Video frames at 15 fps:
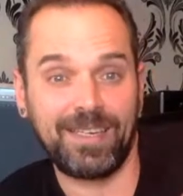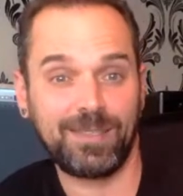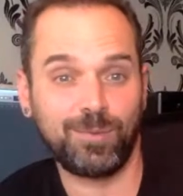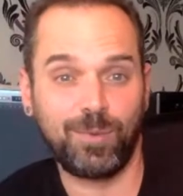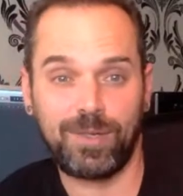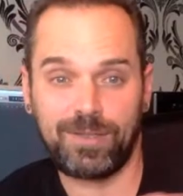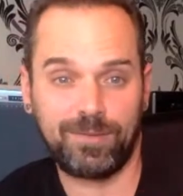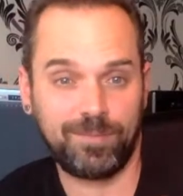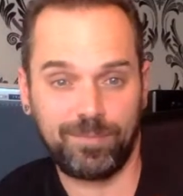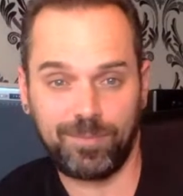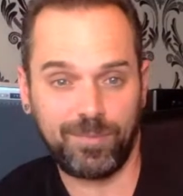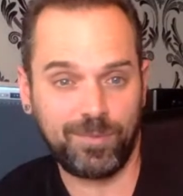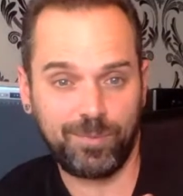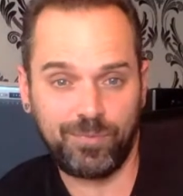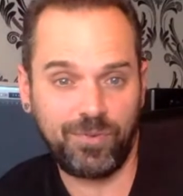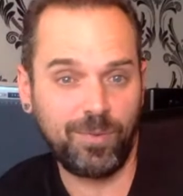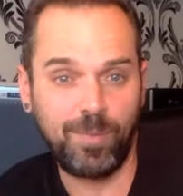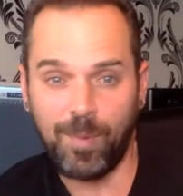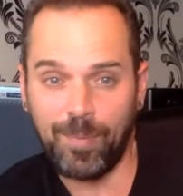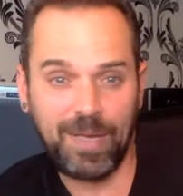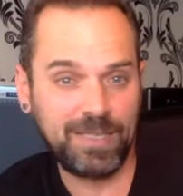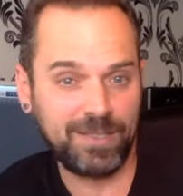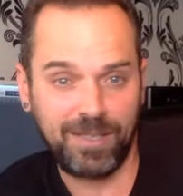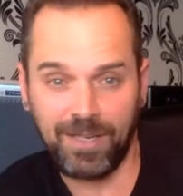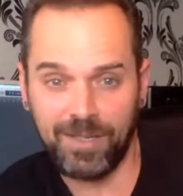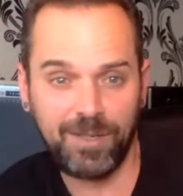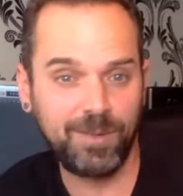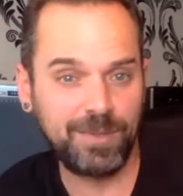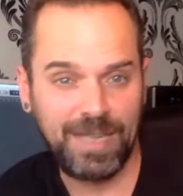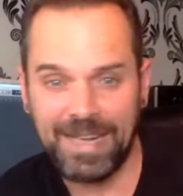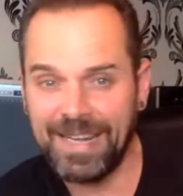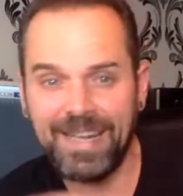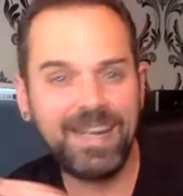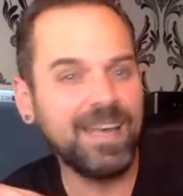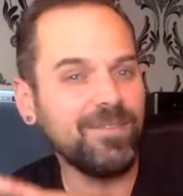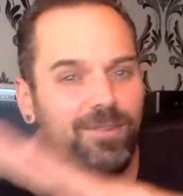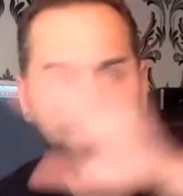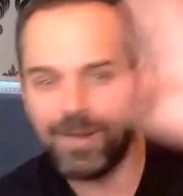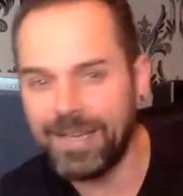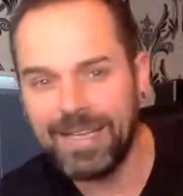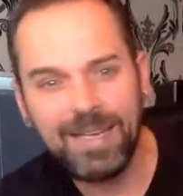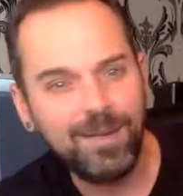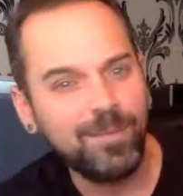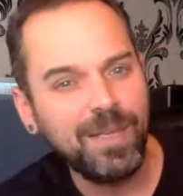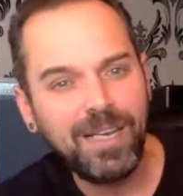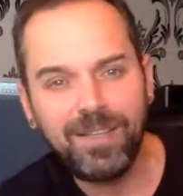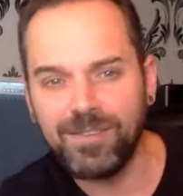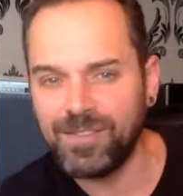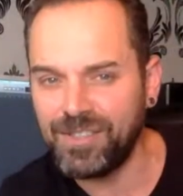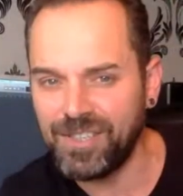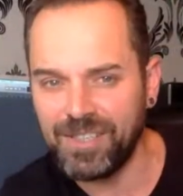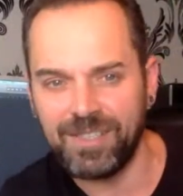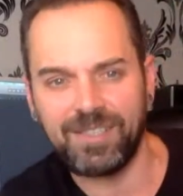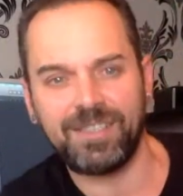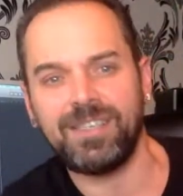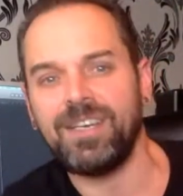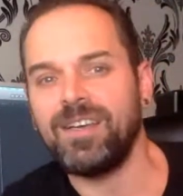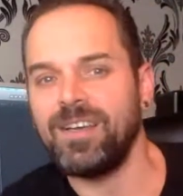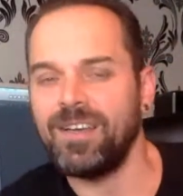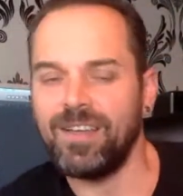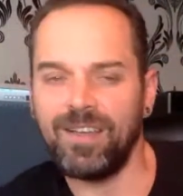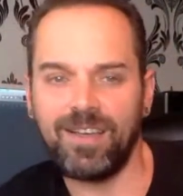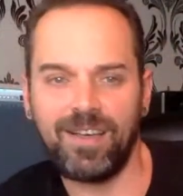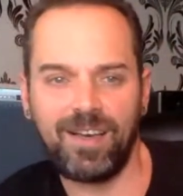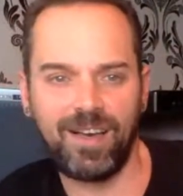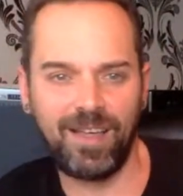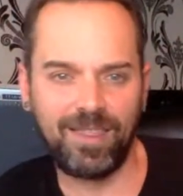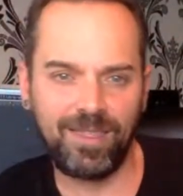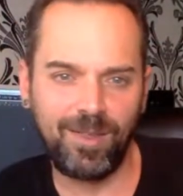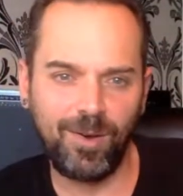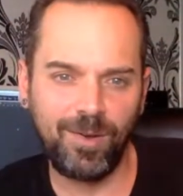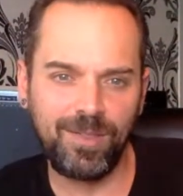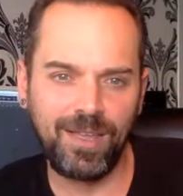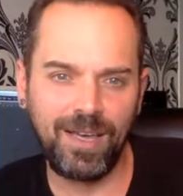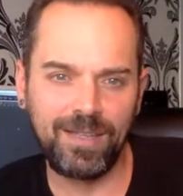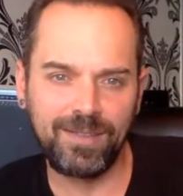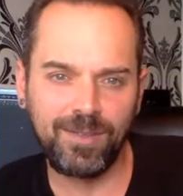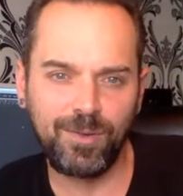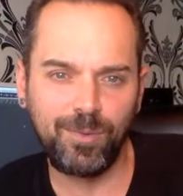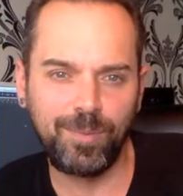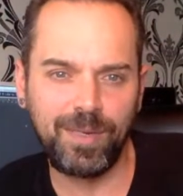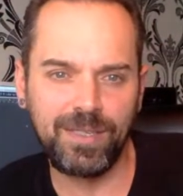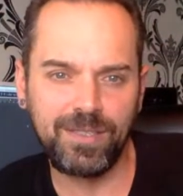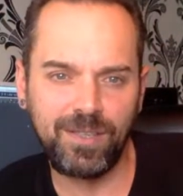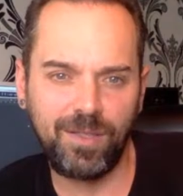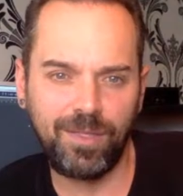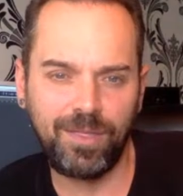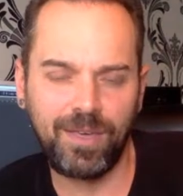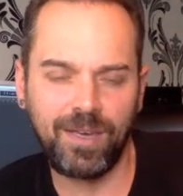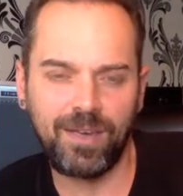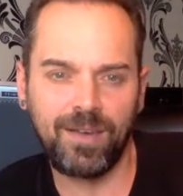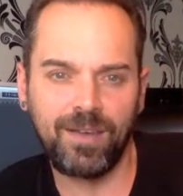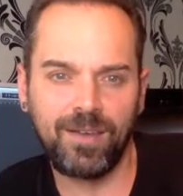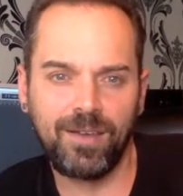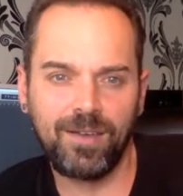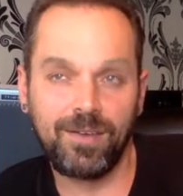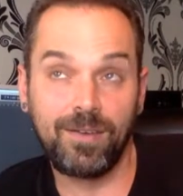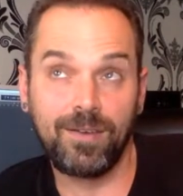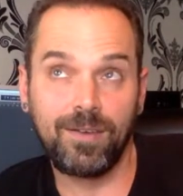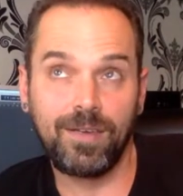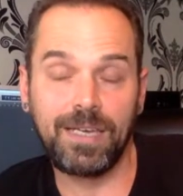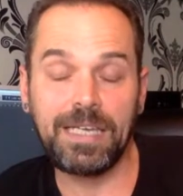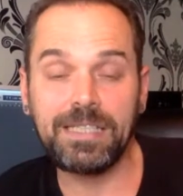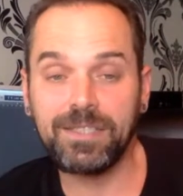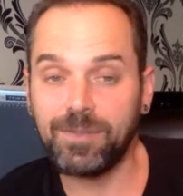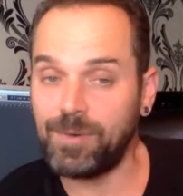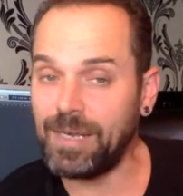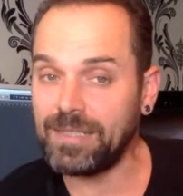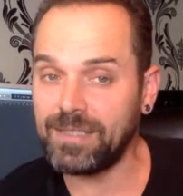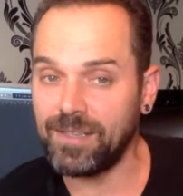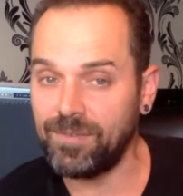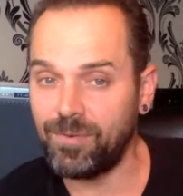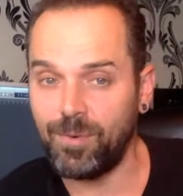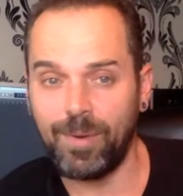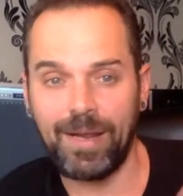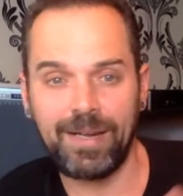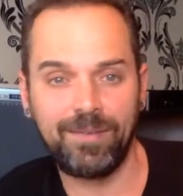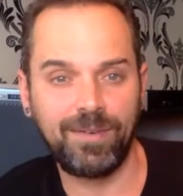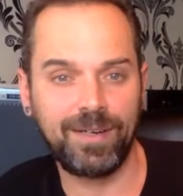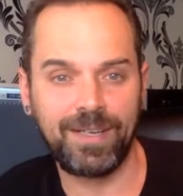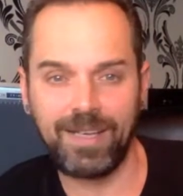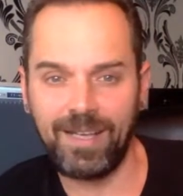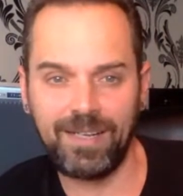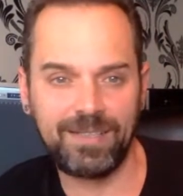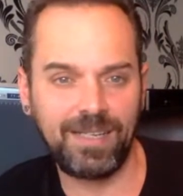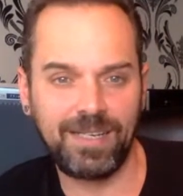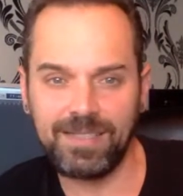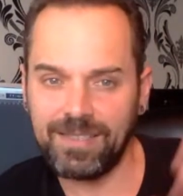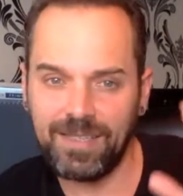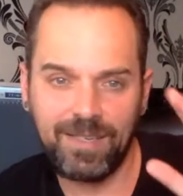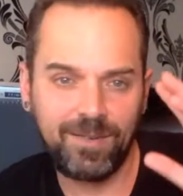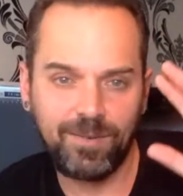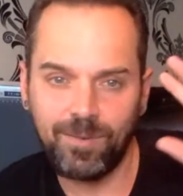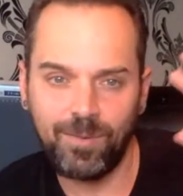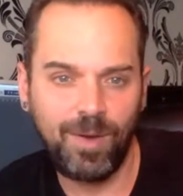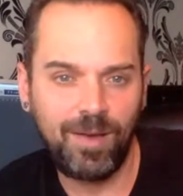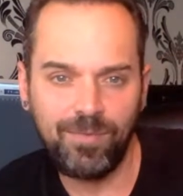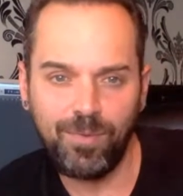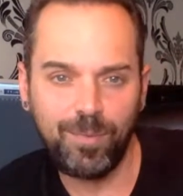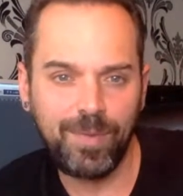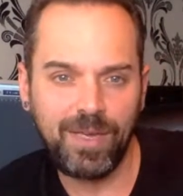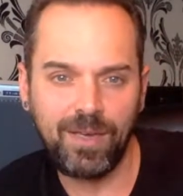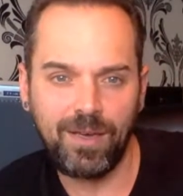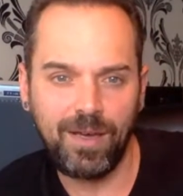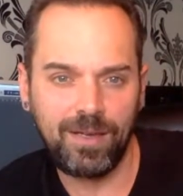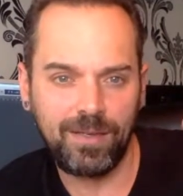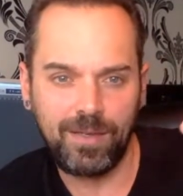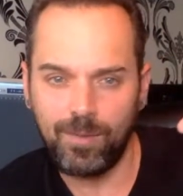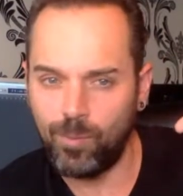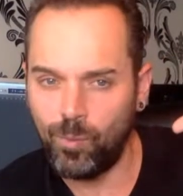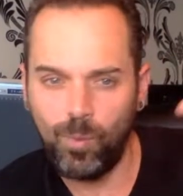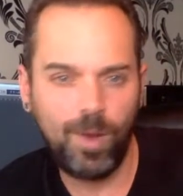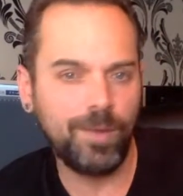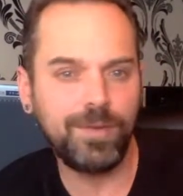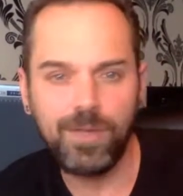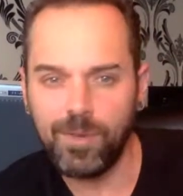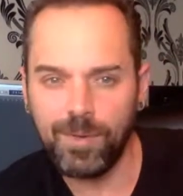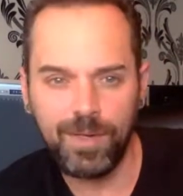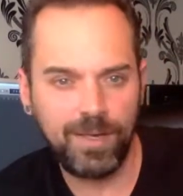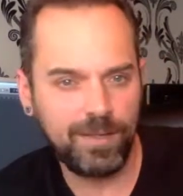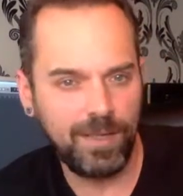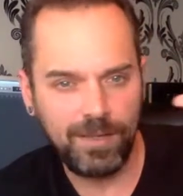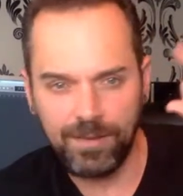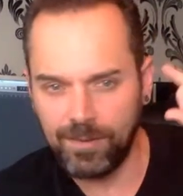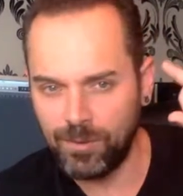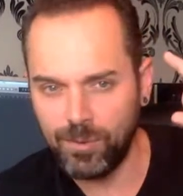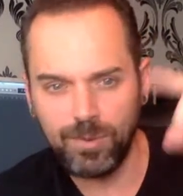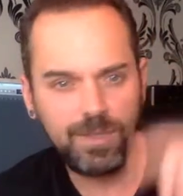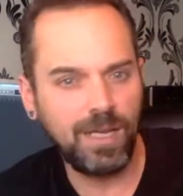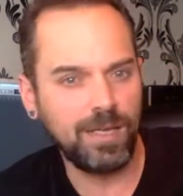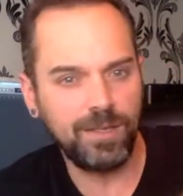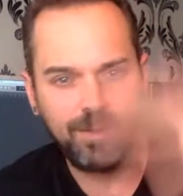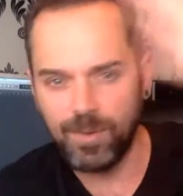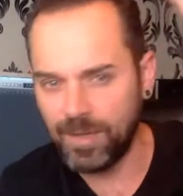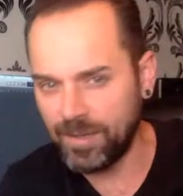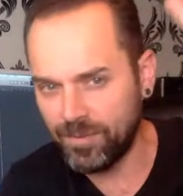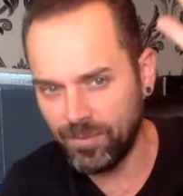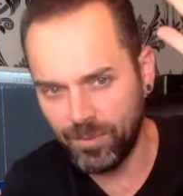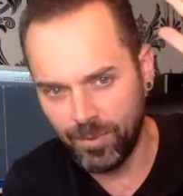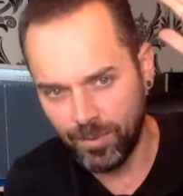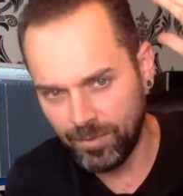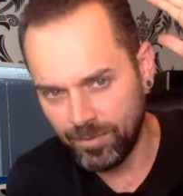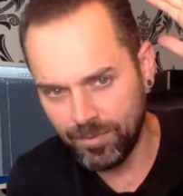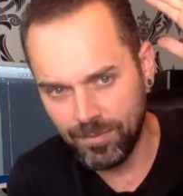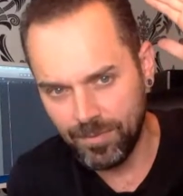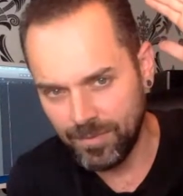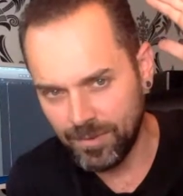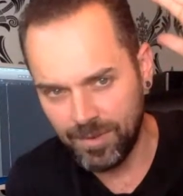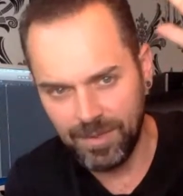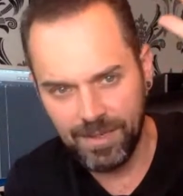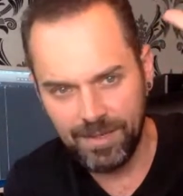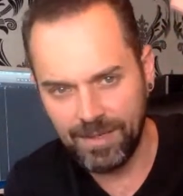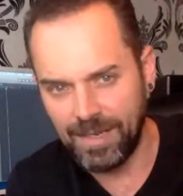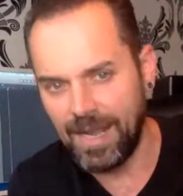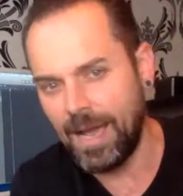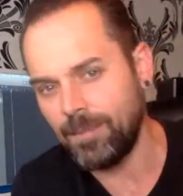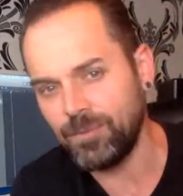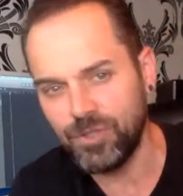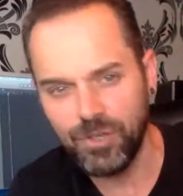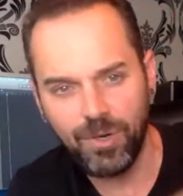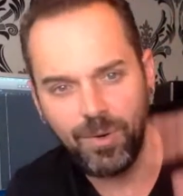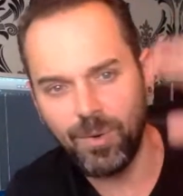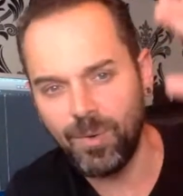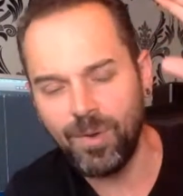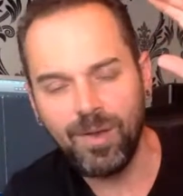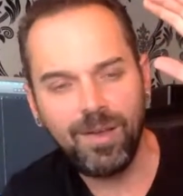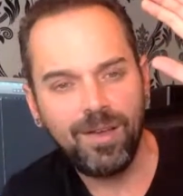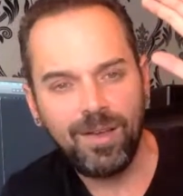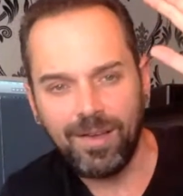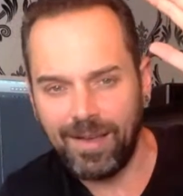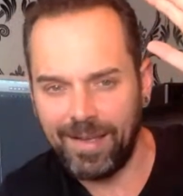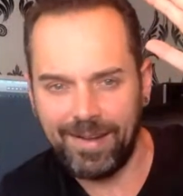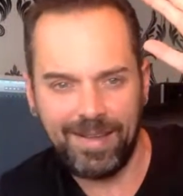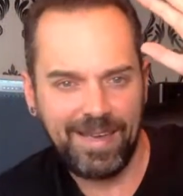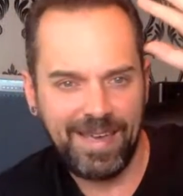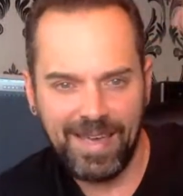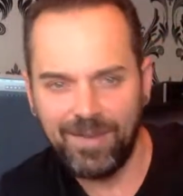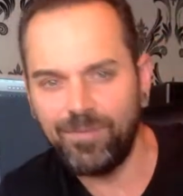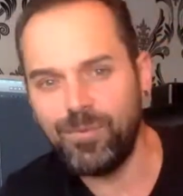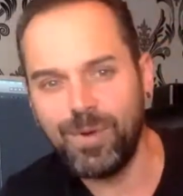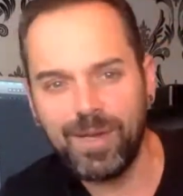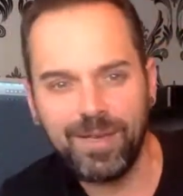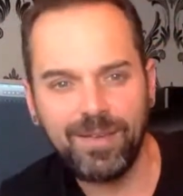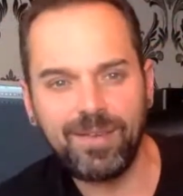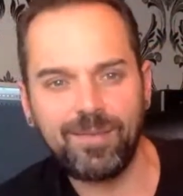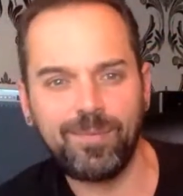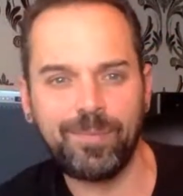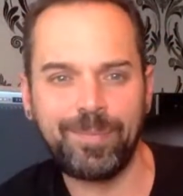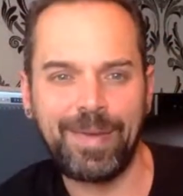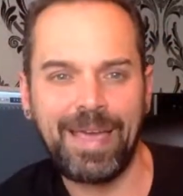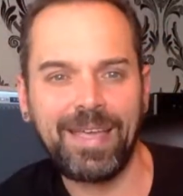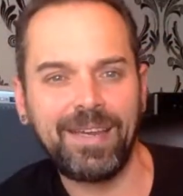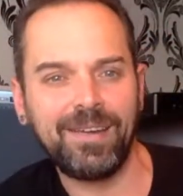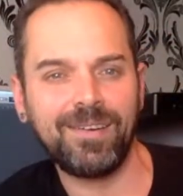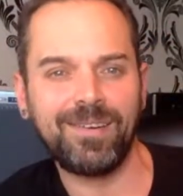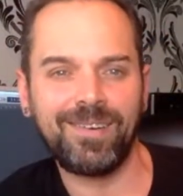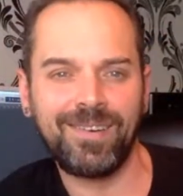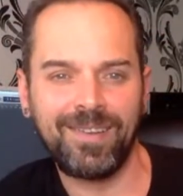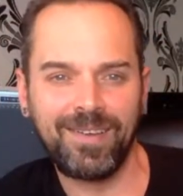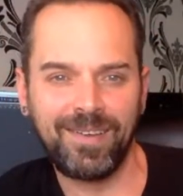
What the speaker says: It was for my personal use, and never in a million years I thought that could be something interesting for anybody else. I decided one for me. I kept one unit. I took that unit to the NAM show and every main